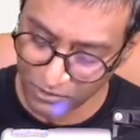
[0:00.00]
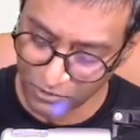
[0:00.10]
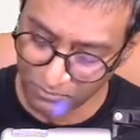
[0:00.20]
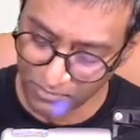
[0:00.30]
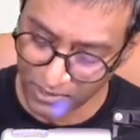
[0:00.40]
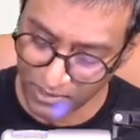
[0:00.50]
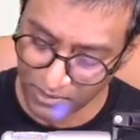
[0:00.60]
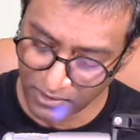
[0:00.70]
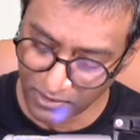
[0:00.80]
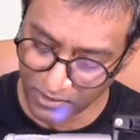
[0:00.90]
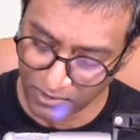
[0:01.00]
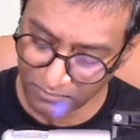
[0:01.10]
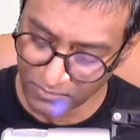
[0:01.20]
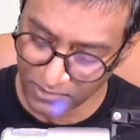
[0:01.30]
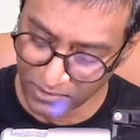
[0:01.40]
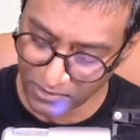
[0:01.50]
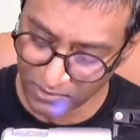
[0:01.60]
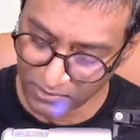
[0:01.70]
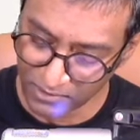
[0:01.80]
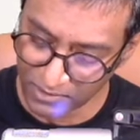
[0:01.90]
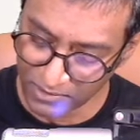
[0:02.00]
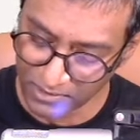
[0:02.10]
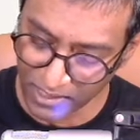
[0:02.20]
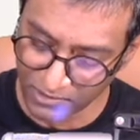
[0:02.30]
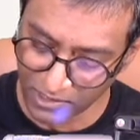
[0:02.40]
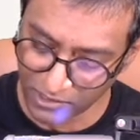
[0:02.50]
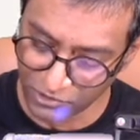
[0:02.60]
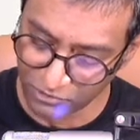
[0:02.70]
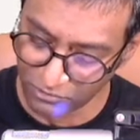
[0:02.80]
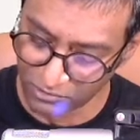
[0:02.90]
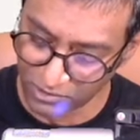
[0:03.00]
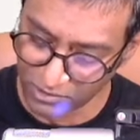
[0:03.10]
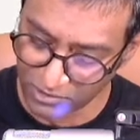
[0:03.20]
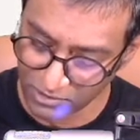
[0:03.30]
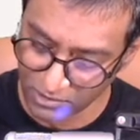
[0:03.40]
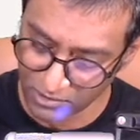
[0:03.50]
could be little this attached to this